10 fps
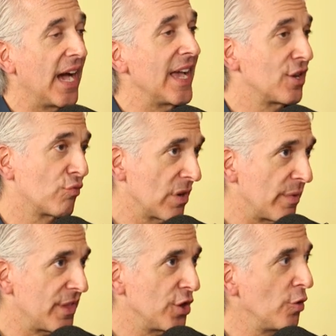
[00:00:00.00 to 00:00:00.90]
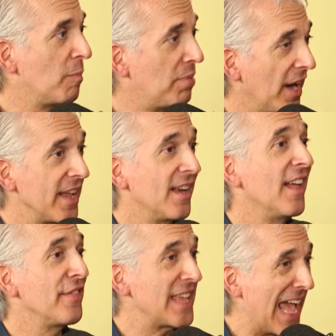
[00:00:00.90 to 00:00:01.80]
I agree with you, but
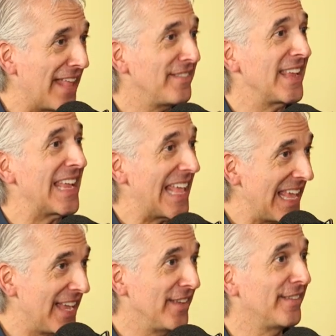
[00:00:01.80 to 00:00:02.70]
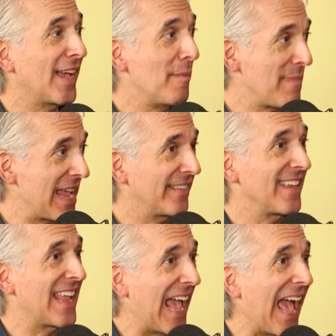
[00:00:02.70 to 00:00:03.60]
the ending is
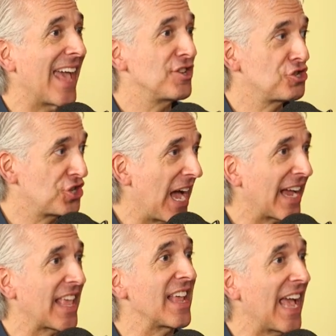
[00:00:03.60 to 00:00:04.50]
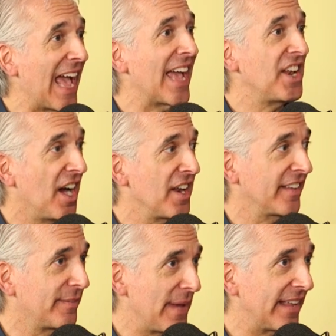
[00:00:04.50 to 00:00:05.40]
amazing oh, and yeah. shocking and
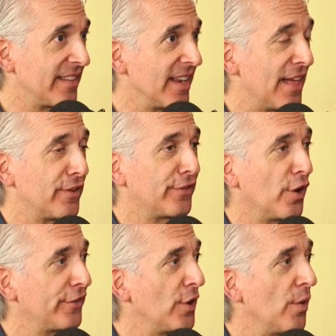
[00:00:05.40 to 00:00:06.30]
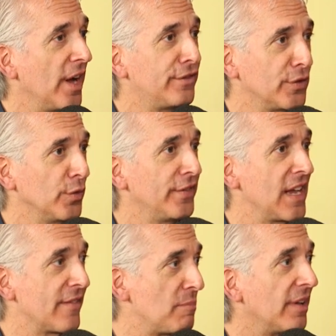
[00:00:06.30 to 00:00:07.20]
unexpected. And there's also a
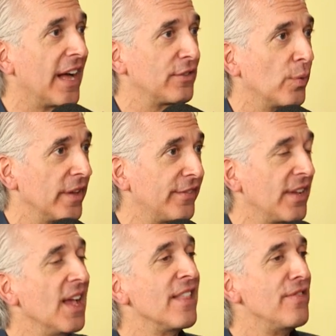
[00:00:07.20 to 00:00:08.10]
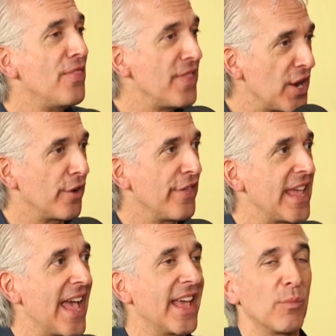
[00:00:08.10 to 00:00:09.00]
doozy of a plot twist near
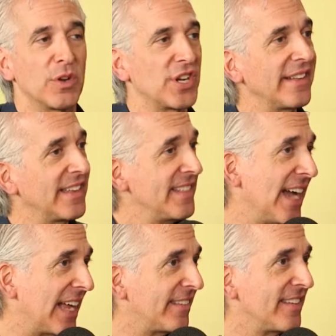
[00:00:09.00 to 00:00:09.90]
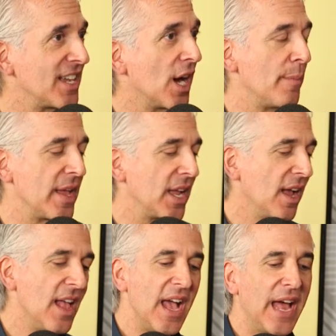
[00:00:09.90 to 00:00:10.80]
the end, which I did not see coming.
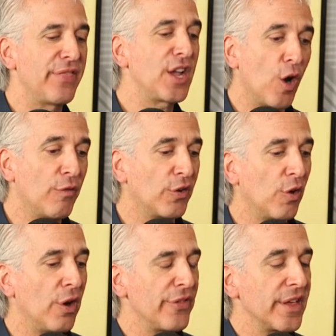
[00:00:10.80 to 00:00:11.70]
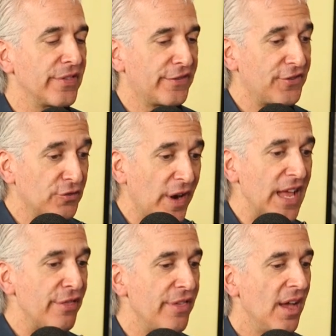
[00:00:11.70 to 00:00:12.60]
And I think overall the, the
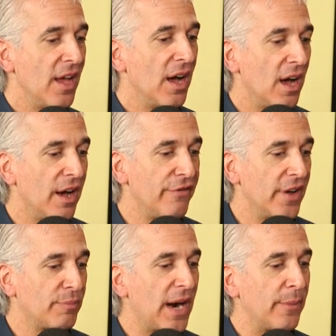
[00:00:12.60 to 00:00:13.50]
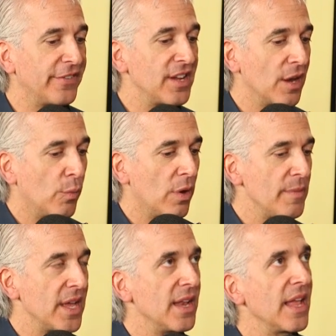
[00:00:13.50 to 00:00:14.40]
strength of uh, Promising Young
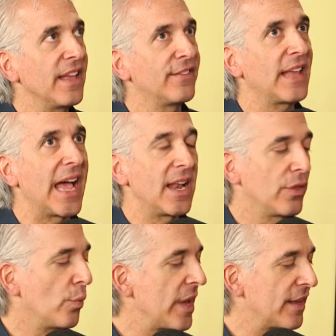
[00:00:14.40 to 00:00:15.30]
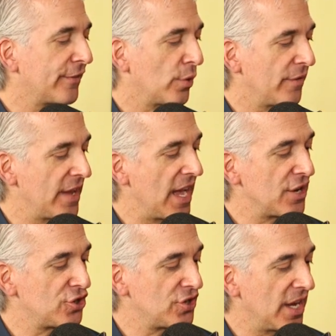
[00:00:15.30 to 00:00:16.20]
Woman is that the way it's sort of a,
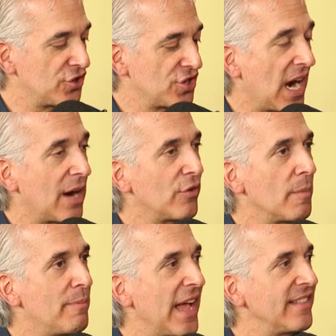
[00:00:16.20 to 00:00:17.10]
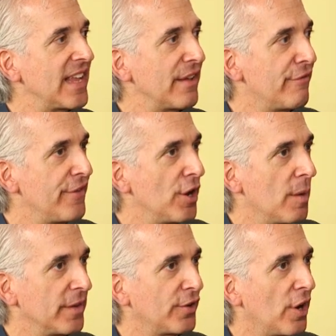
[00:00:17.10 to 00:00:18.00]
a, a genre-bending
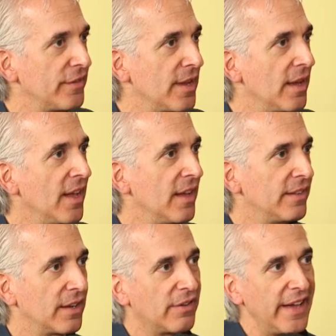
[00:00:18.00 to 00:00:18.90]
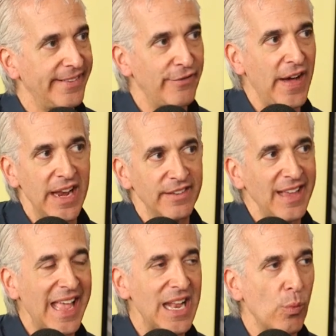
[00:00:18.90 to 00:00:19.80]
film. It's hard to, to classify it
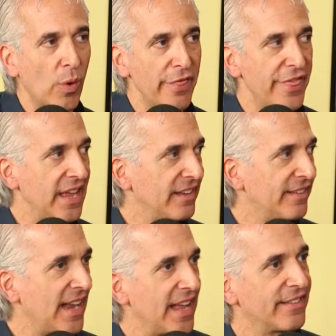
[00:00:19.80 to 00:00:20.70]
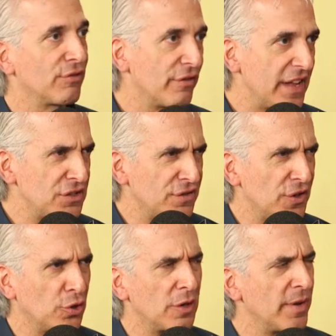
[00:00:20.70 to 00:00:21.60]
as any one thing. It's not. It's a revenge
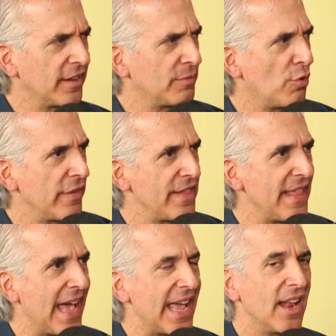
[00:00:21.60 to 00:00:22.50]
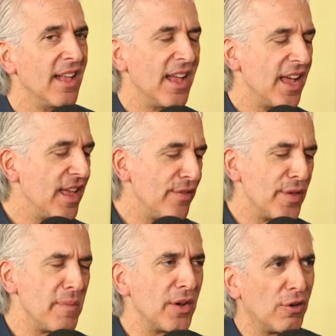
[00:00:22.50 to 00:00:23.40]
thriller, but it's more than that. In, in
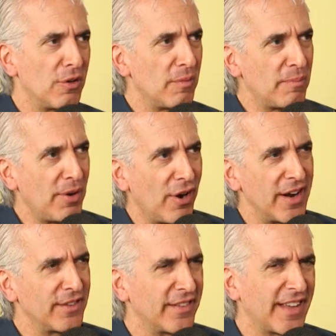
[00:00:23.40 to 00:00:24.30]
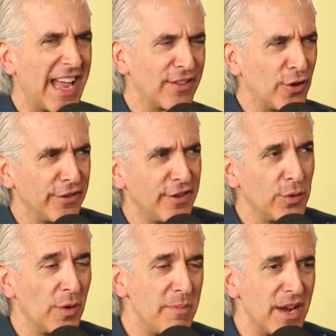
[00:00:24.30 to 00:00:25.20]
the middle part, it kind of turns
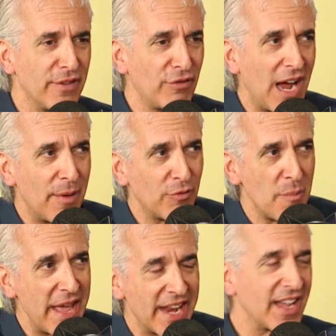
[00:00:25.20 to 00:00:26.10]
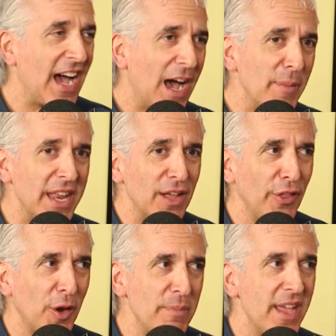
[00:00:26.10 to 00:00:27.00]
into a bit of a rom romantic comedy a
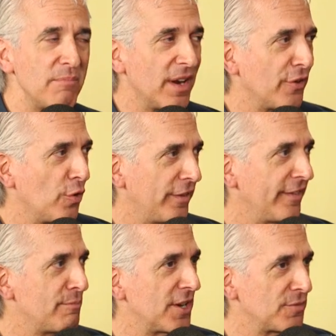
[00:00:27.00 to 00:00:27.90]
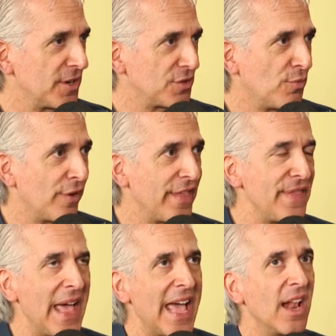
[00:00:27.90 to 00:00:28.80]
little bit, but of course it's much, much more than
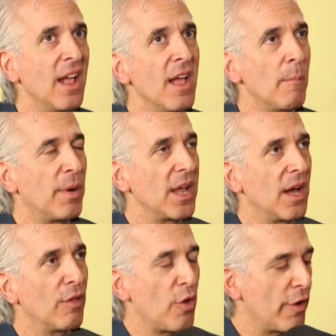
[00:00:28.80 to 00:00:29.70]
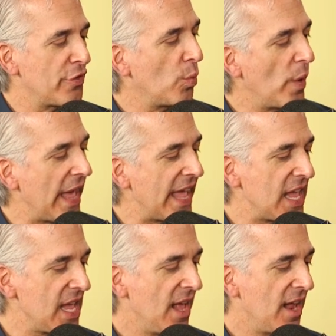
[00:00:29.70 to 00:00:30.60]
that. But along the
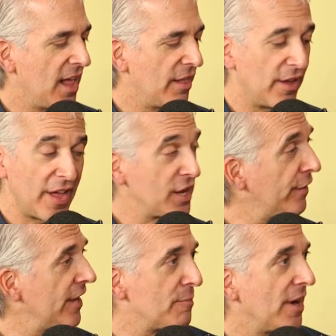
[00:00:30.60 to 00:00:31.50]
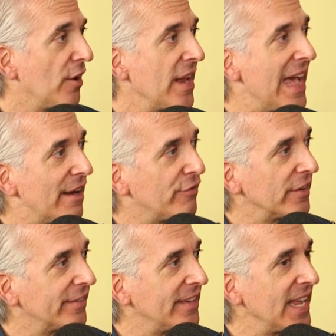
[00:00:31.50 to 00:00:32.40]
way, uh, like you said, Perry, every
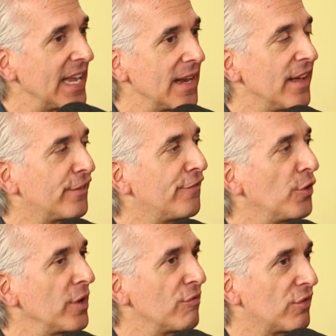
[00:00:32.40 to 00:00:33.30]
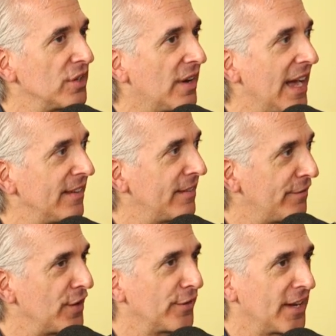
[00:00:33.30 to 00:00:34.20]
scene is fully realized and
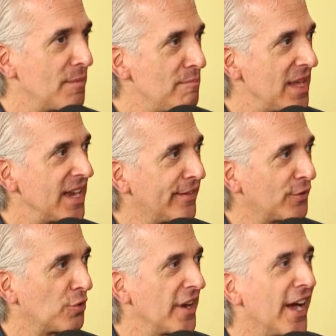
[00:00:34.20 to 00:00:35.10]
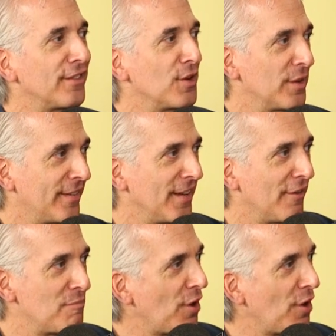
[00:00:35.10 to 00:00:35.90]
feels like a mini story mm-hmm. unto itself.